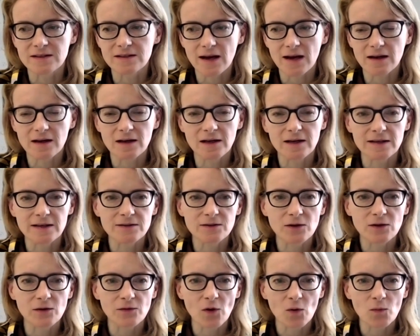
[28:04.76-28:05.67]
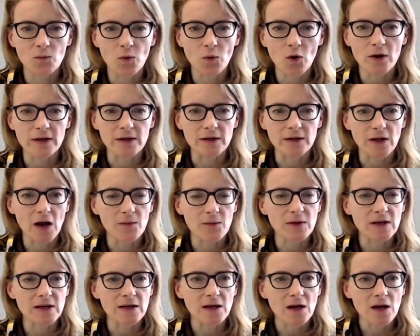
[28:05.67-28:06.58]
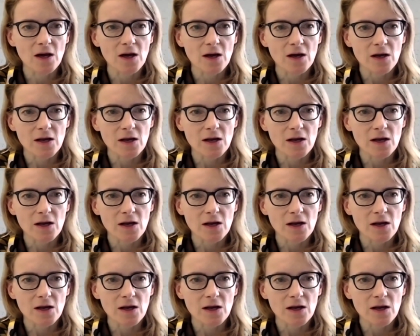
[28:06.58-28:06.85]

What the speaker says: exactly sort of on point. I mean,